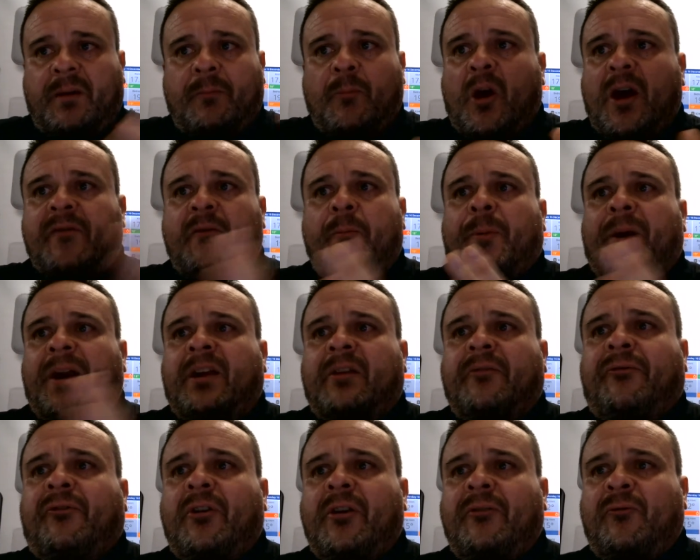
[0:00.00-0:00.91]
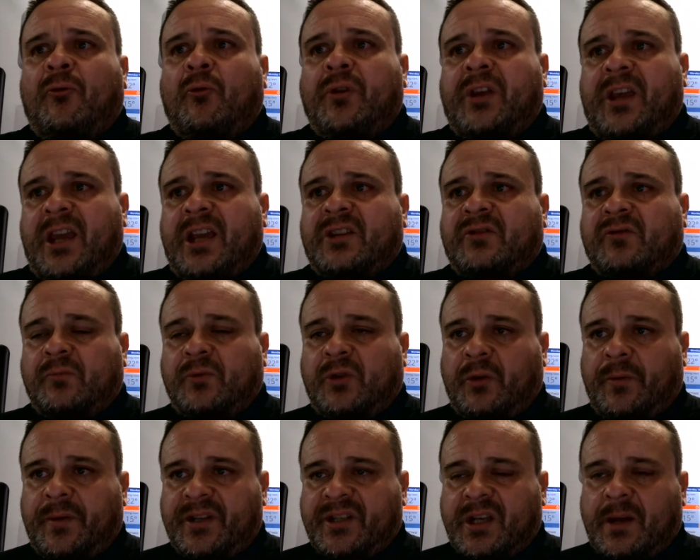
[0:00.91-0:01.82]
They might have a break of three or four years from
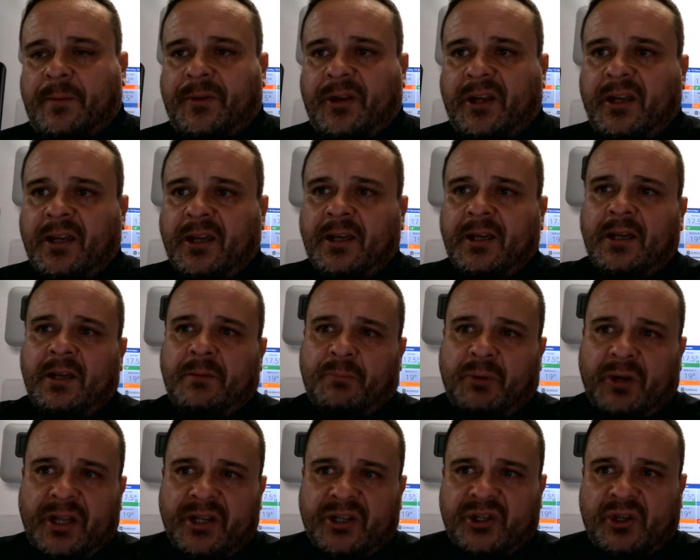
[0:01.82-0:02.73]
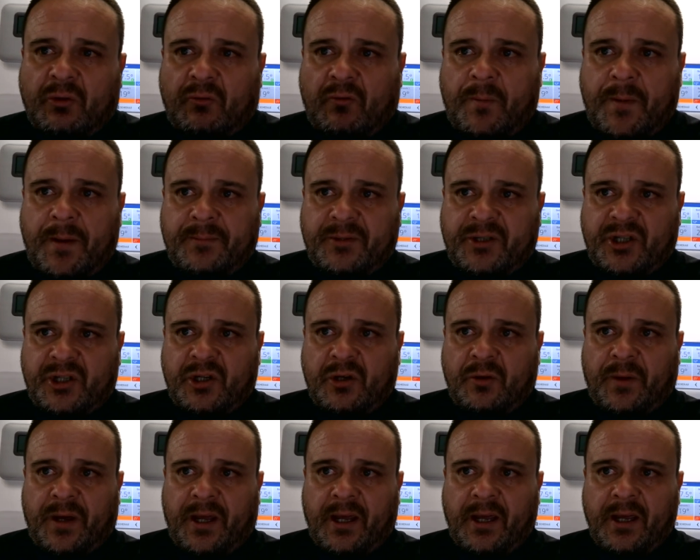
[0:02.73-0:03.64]
doing something, but they still remember to
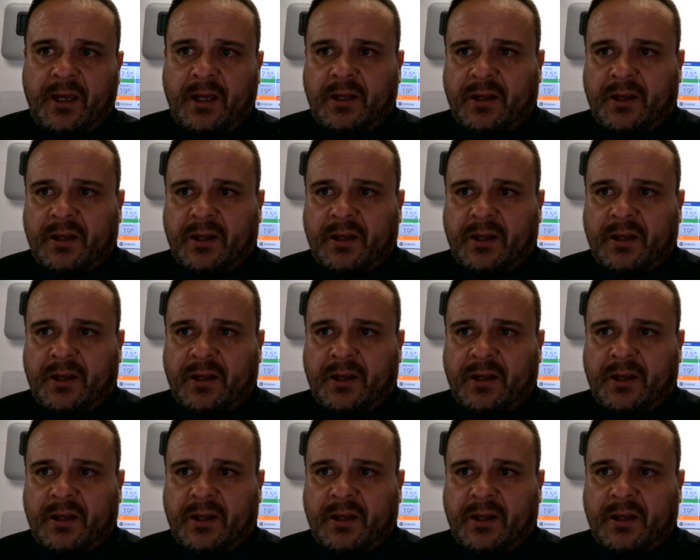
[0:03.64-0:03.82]
do it.